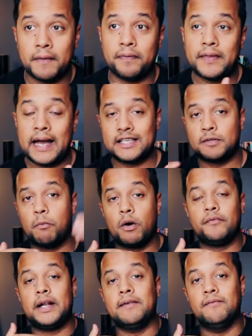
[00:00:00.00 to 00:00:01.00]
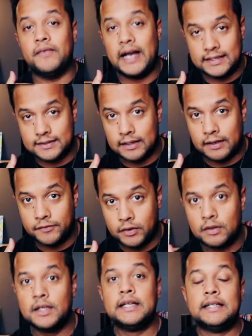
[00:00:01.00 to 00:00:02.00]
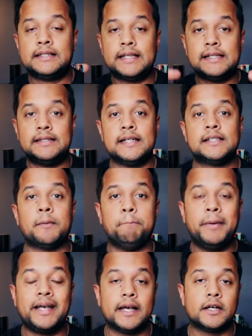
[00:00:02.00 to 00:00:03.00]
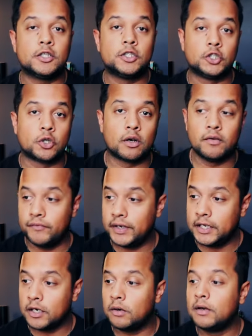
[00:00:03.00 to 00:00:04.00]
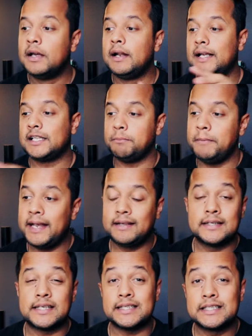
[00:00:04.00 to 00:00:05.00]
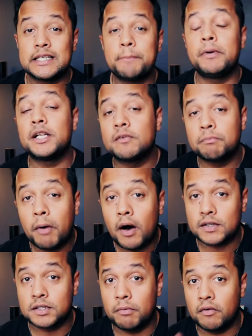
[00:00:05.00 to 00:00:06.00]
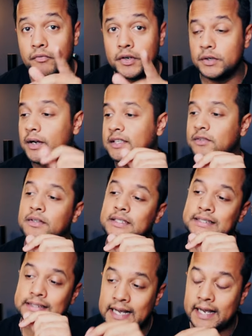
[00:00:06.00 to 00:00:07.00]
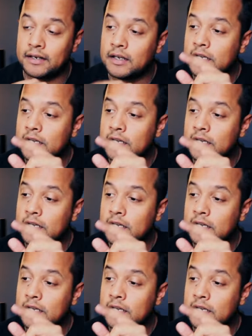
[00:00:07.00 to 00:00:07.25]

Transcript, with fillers: but that's more of an advanced level. Since this is a beginner tutorial video, let's make this as simple as possible for you guys to understand.